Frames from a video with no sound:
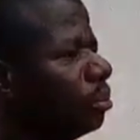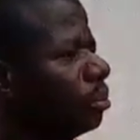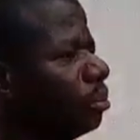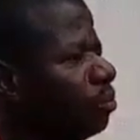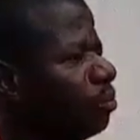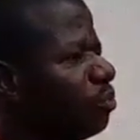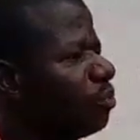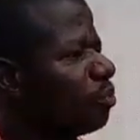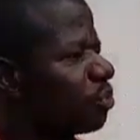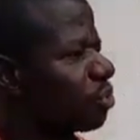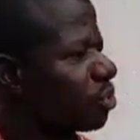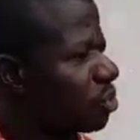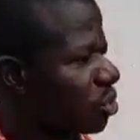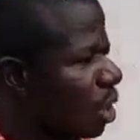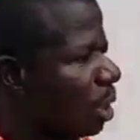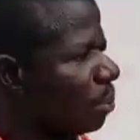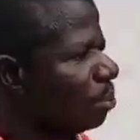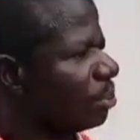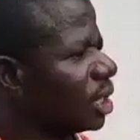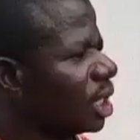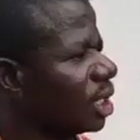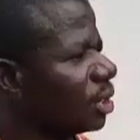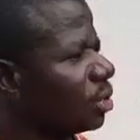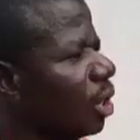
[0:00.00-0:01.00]
from
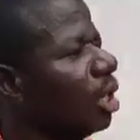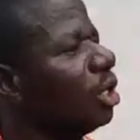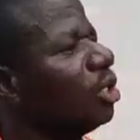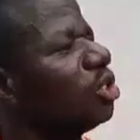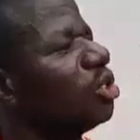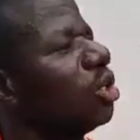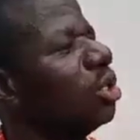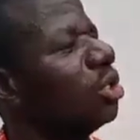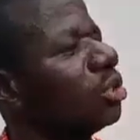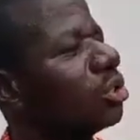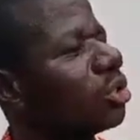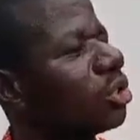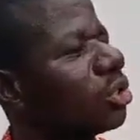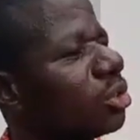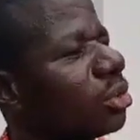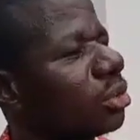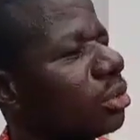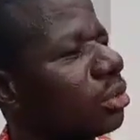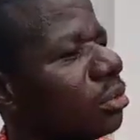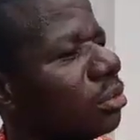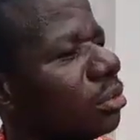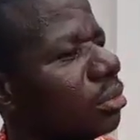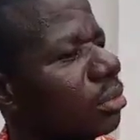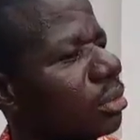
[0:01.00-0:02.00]
the dungeons
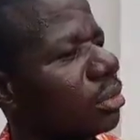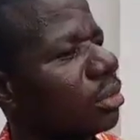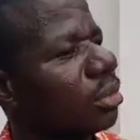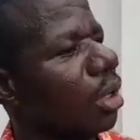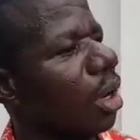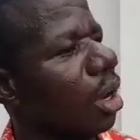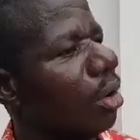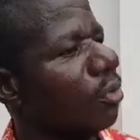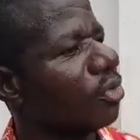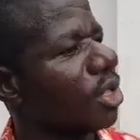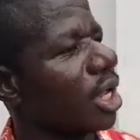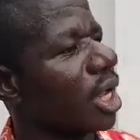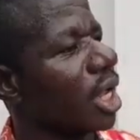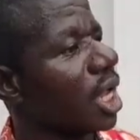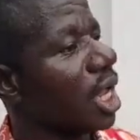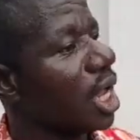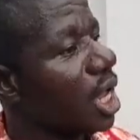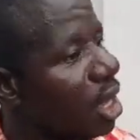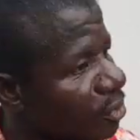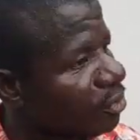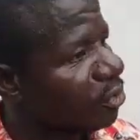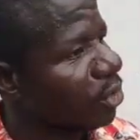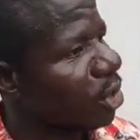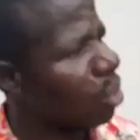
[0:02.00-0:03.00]
of the
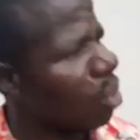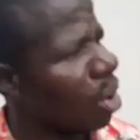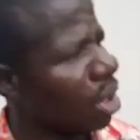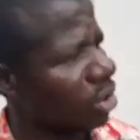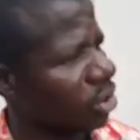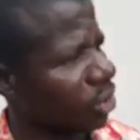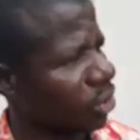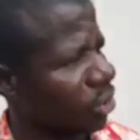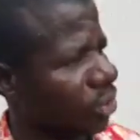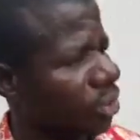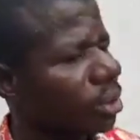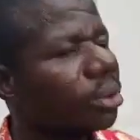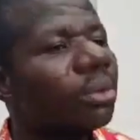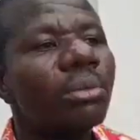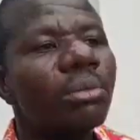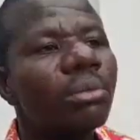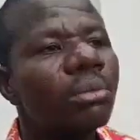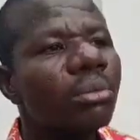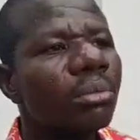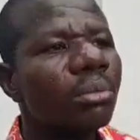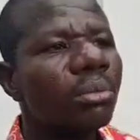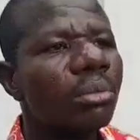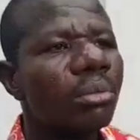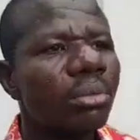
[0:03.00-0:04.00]
evil ones.
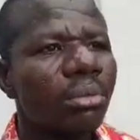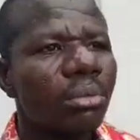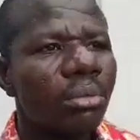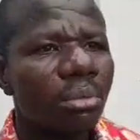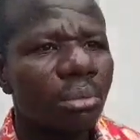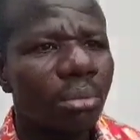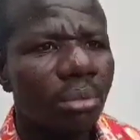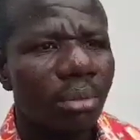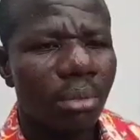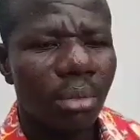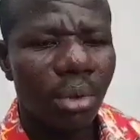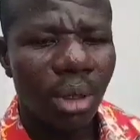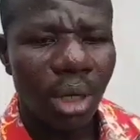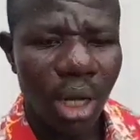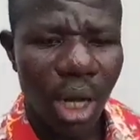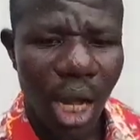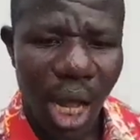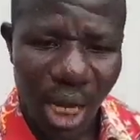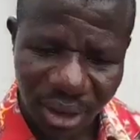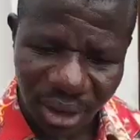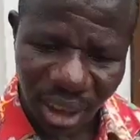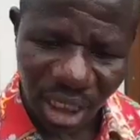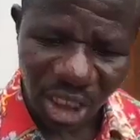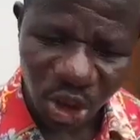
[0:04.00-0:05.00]

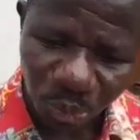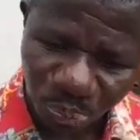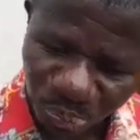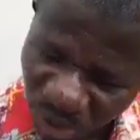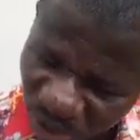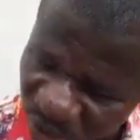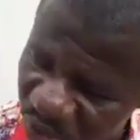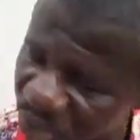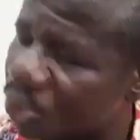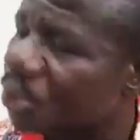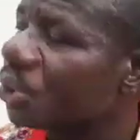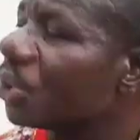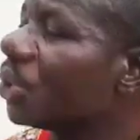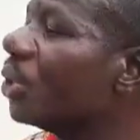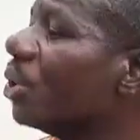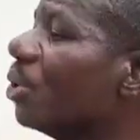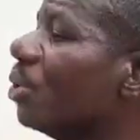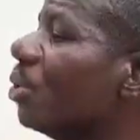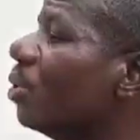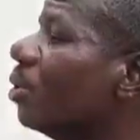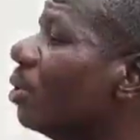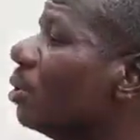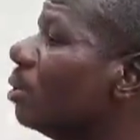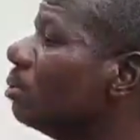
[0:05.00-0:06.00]
As I speak to
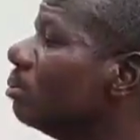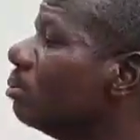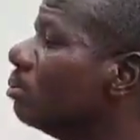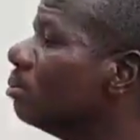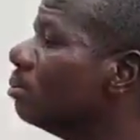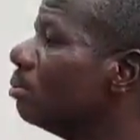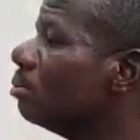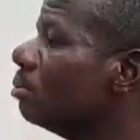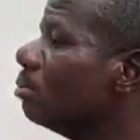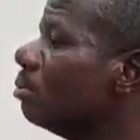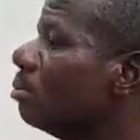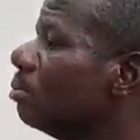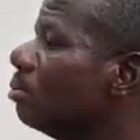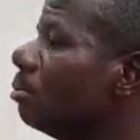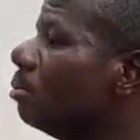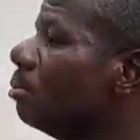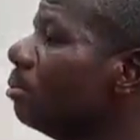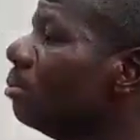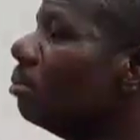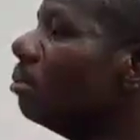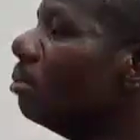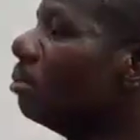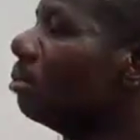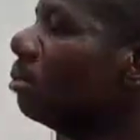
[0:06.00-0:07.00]
you,
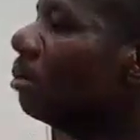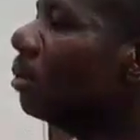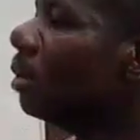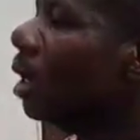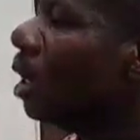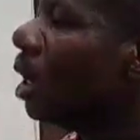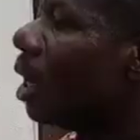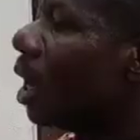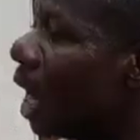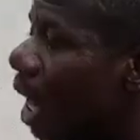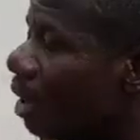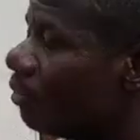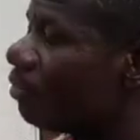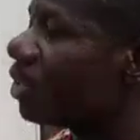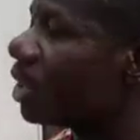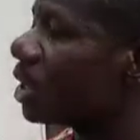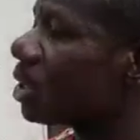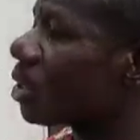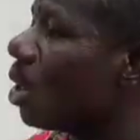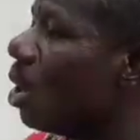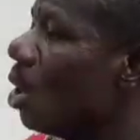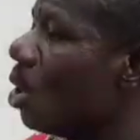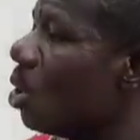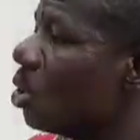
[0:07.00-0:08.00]
Ivory
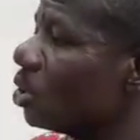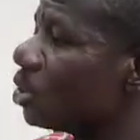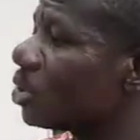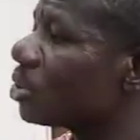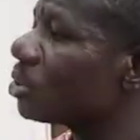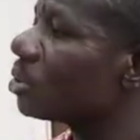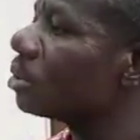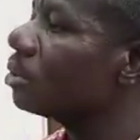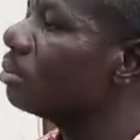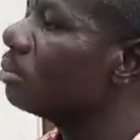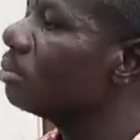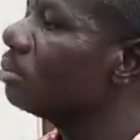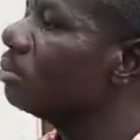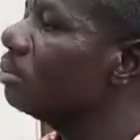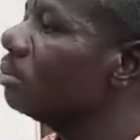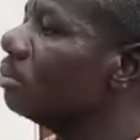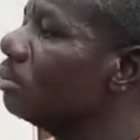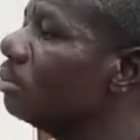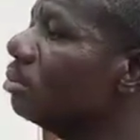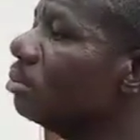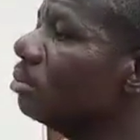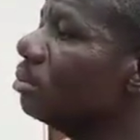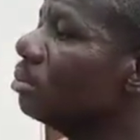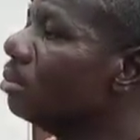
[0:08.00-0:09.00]
Coast
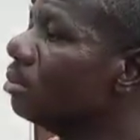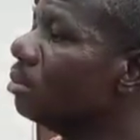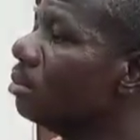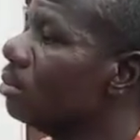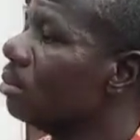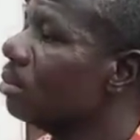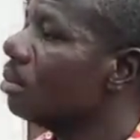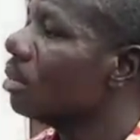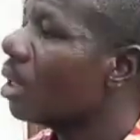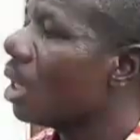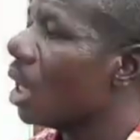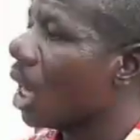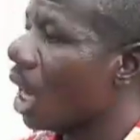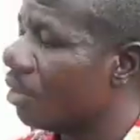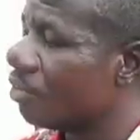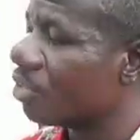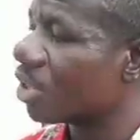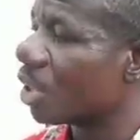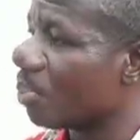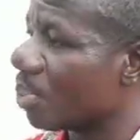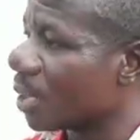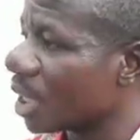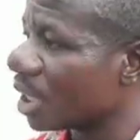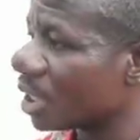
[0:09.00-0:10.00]
have
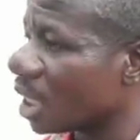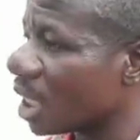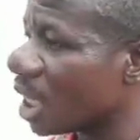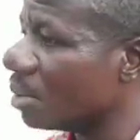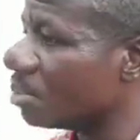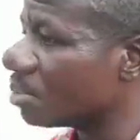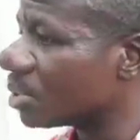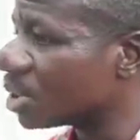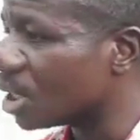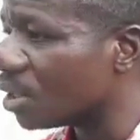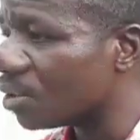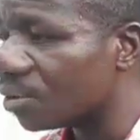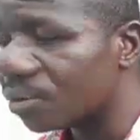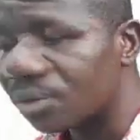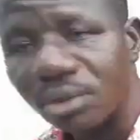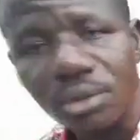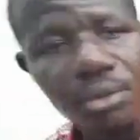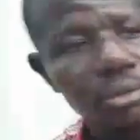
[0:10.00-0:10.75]
liberated themselves